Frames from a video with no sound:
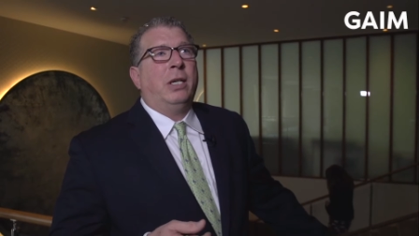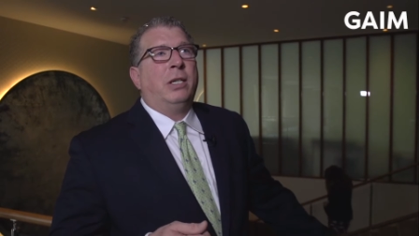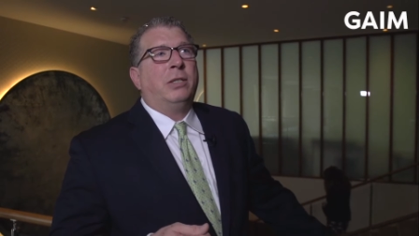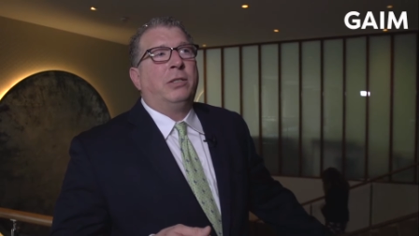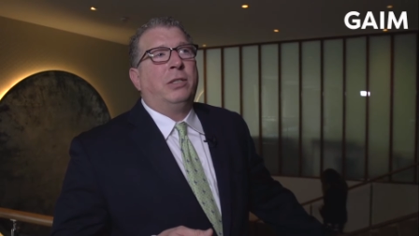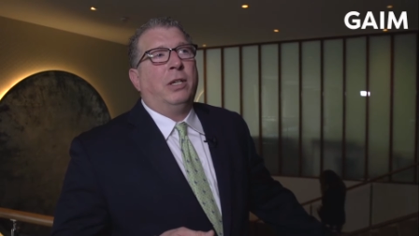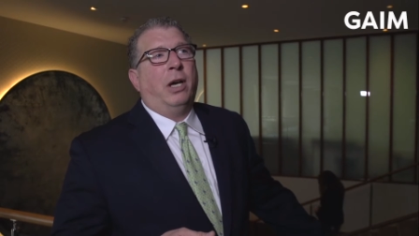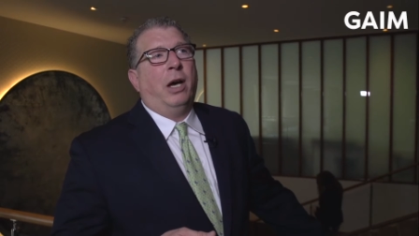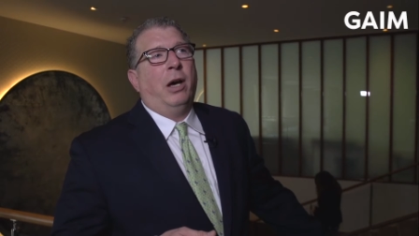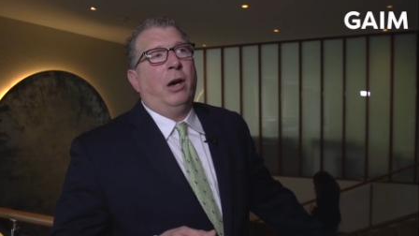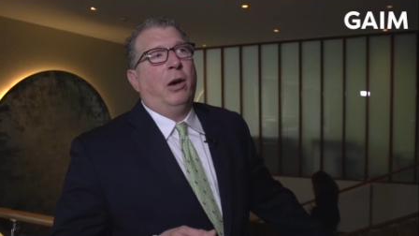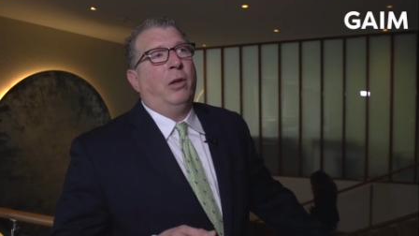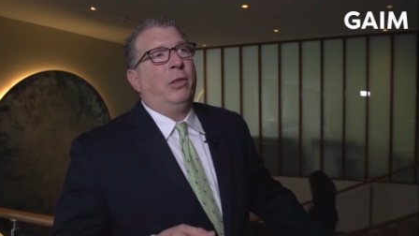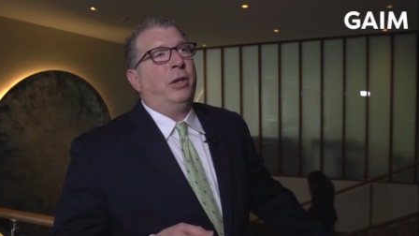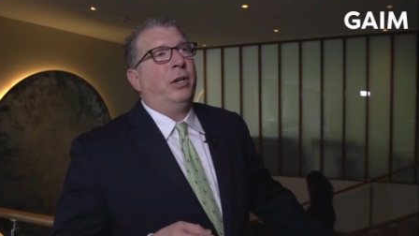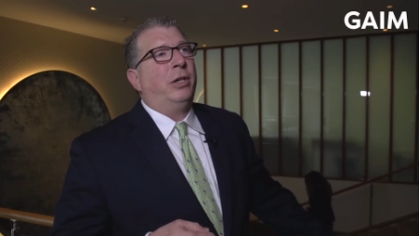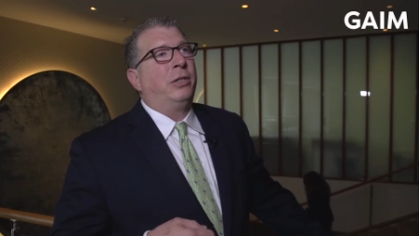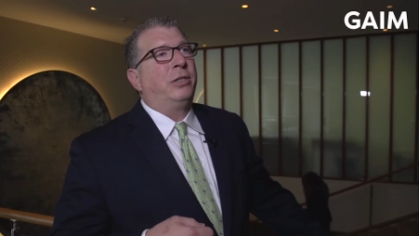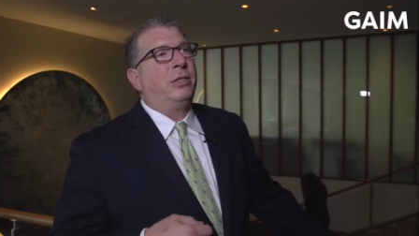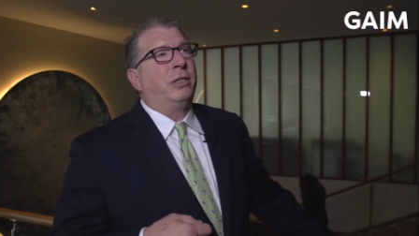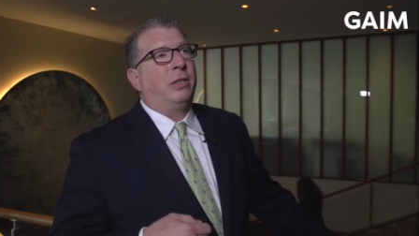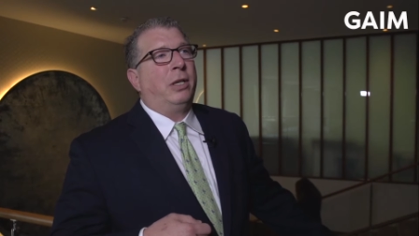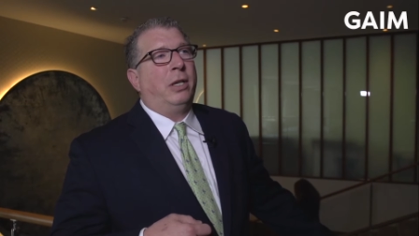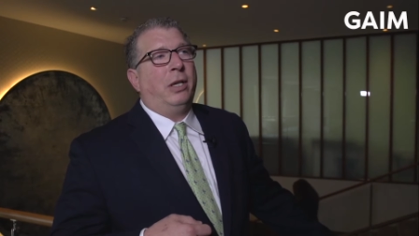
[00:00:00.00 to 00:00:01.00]
So
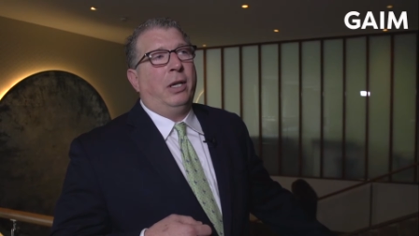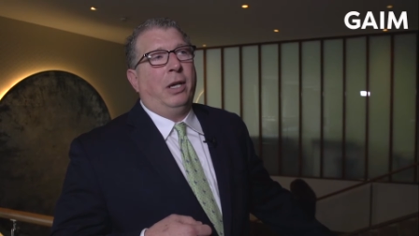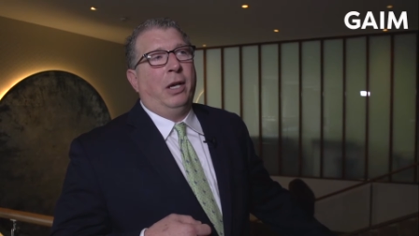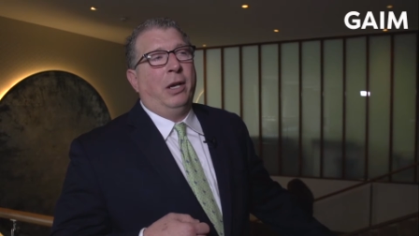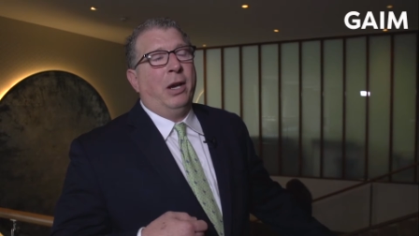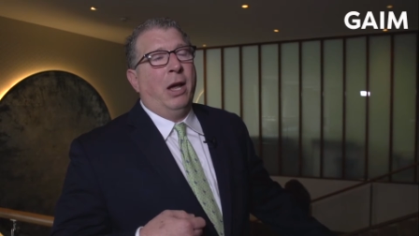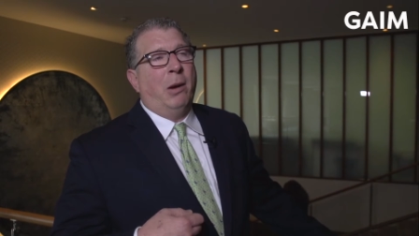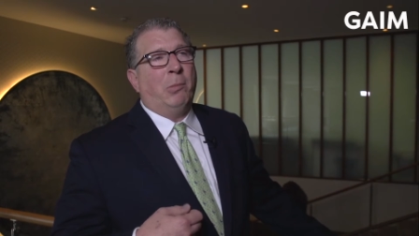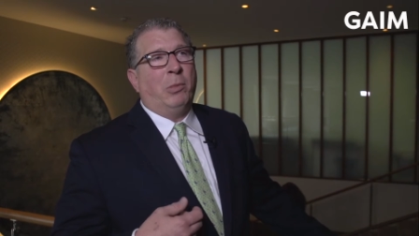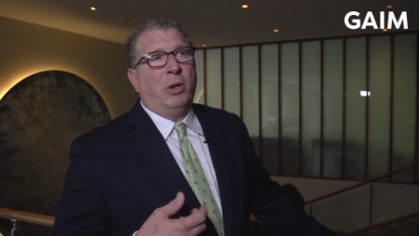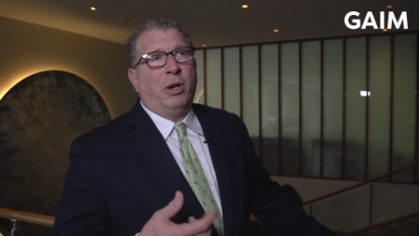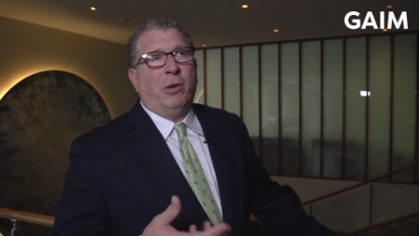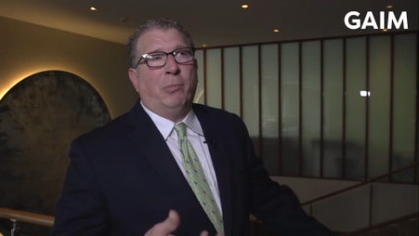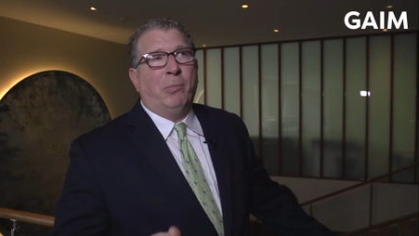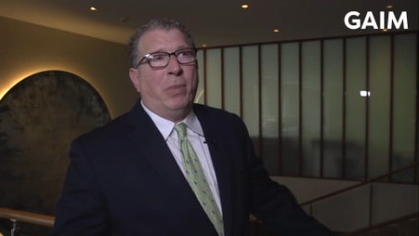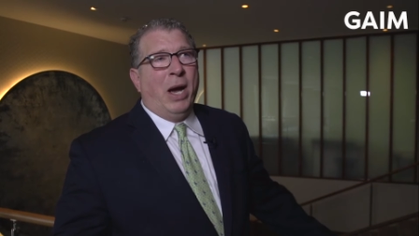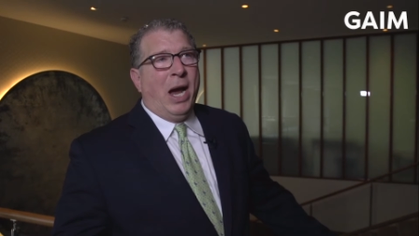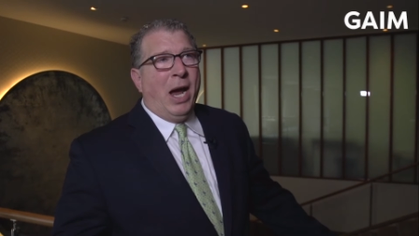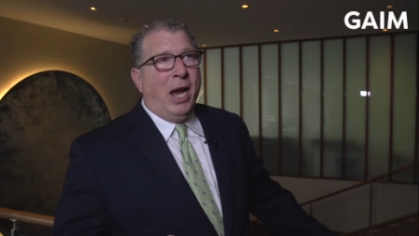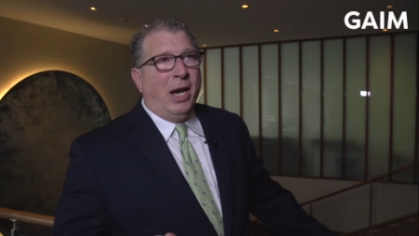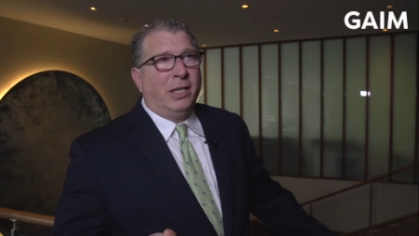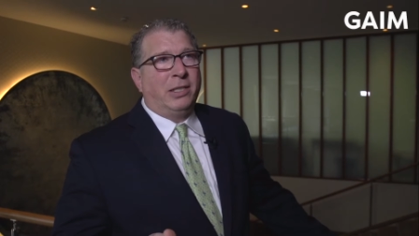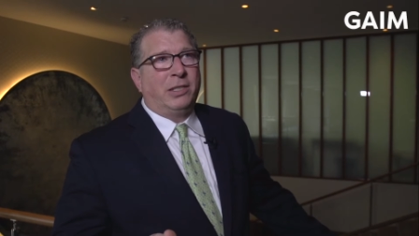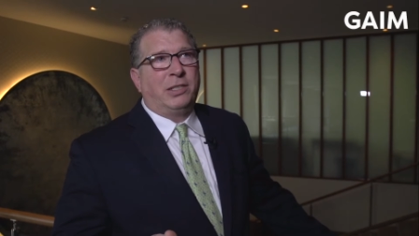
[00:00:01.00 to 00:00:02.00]
there's a number of
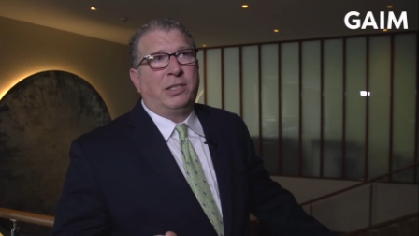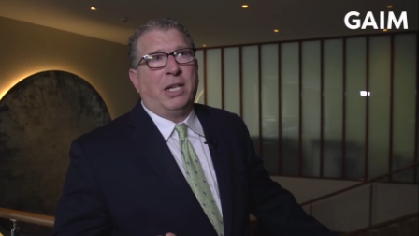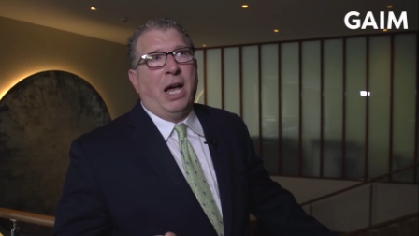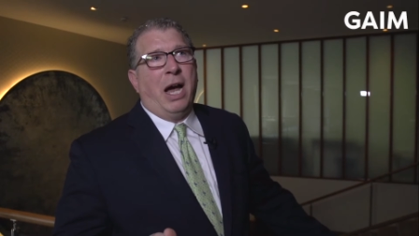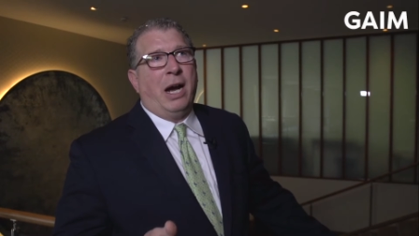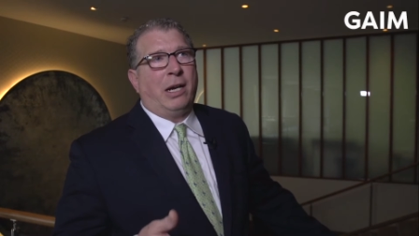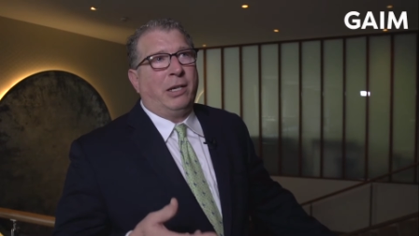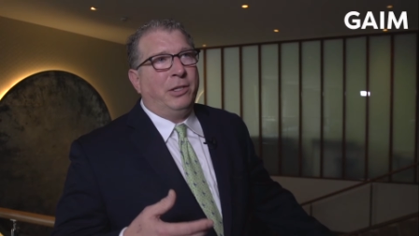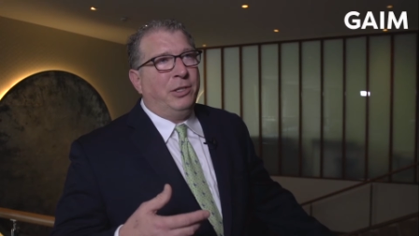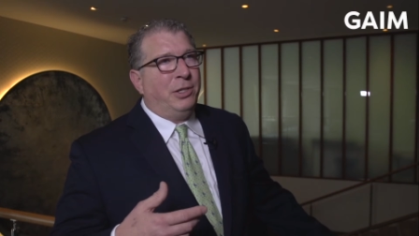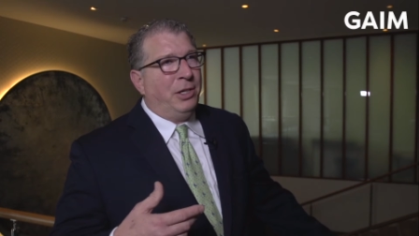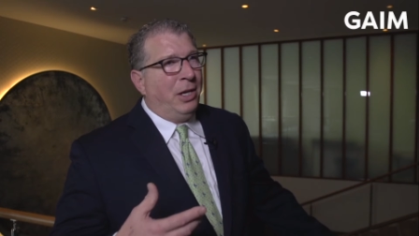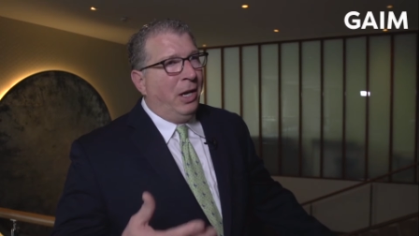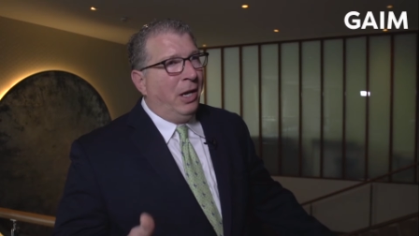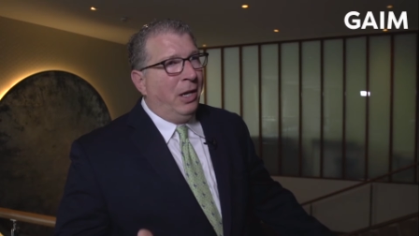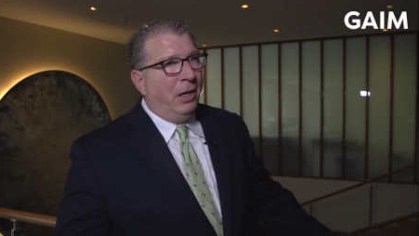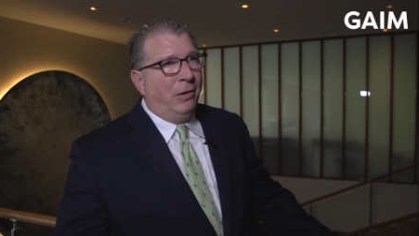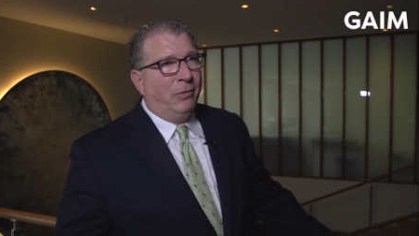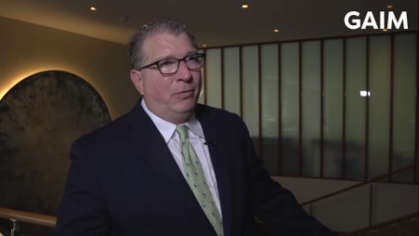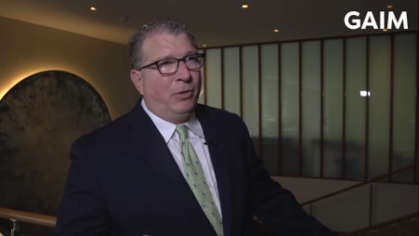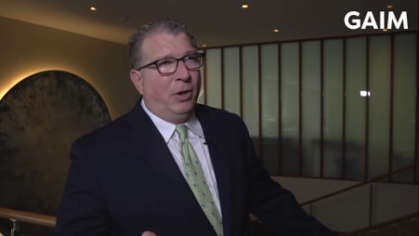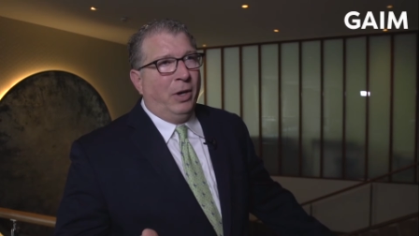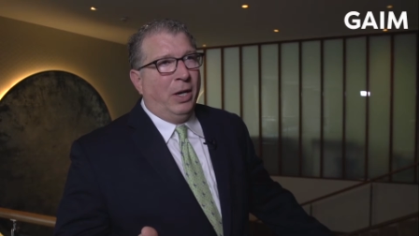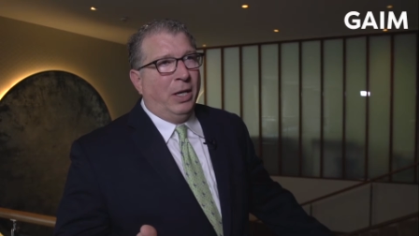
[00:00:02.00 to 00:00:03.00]
banks,
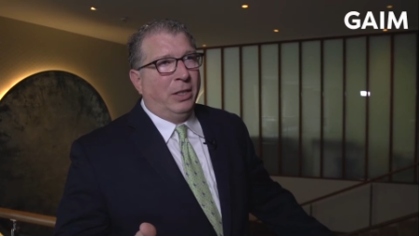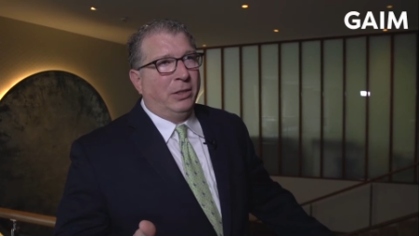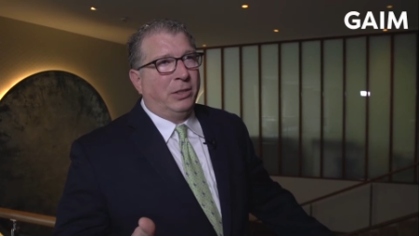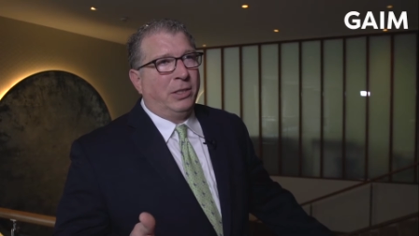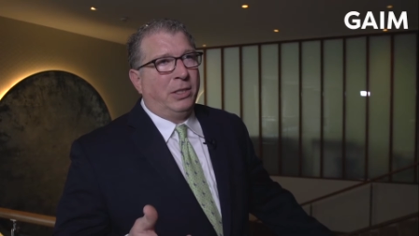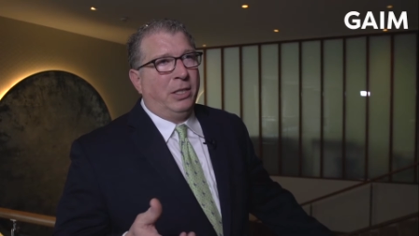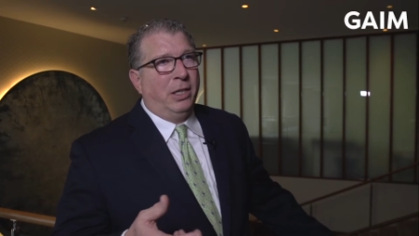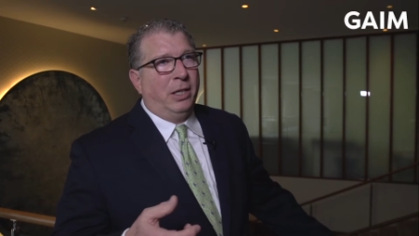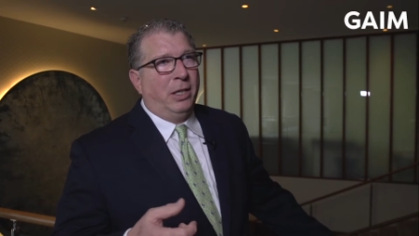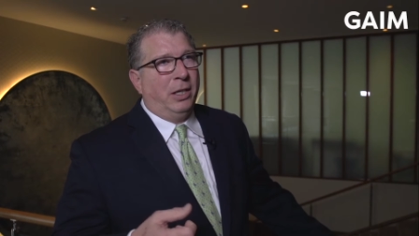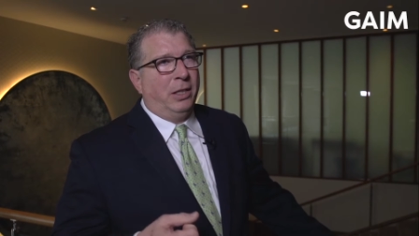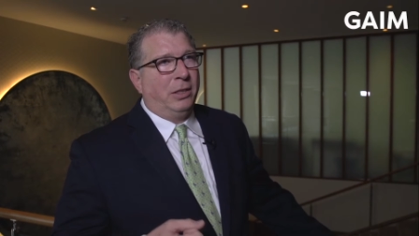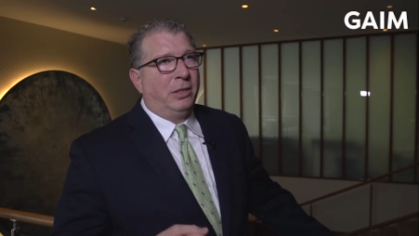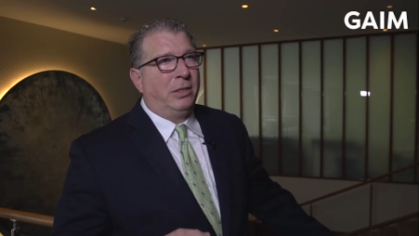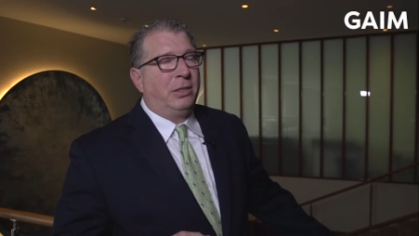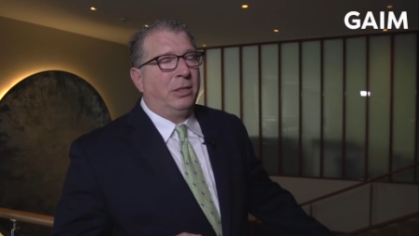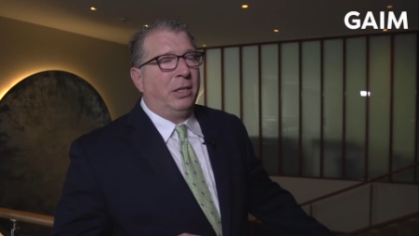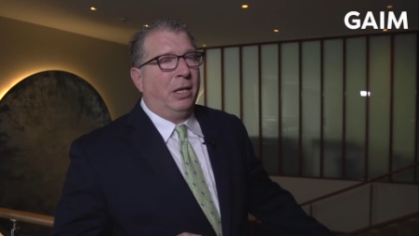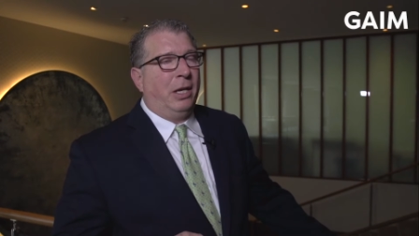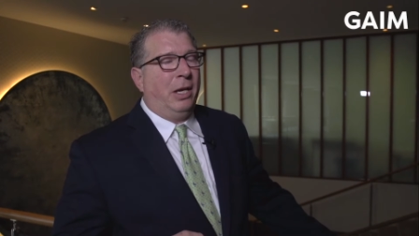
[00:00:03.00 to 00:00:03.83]
SocGen for instance,